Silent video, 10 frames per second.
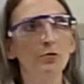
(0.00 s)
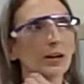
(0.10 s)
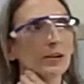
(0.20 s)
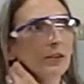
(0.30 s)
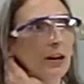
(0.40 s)

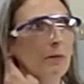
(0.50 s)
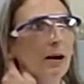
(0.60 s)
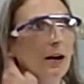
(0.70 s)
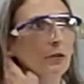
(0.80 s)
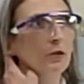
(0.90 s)
trying to think
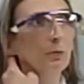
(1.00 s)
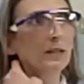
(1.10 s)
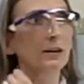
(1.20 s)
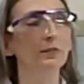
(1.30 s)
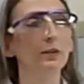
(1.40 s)
about how to
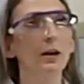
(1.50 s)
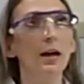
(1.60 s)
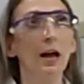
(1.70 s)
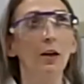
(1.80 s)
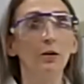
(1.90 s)
explain this.
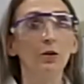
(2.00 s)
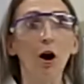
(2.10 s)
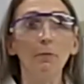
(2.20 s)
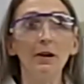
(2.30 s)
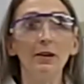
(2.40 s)

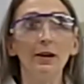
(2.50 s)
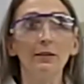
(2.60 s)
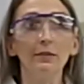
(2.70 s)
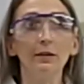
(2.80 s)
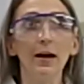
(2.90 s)
Carbon
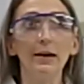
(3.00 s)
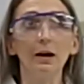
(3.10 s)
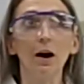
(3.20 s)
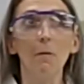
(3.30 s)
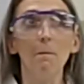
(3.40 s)
is like
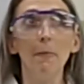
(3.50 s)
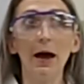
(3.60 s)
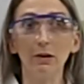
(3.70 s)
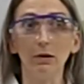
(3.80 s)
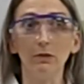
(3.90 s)
a
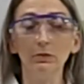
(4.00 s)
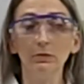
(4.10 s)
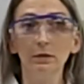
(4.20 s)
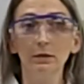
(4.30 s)
metal,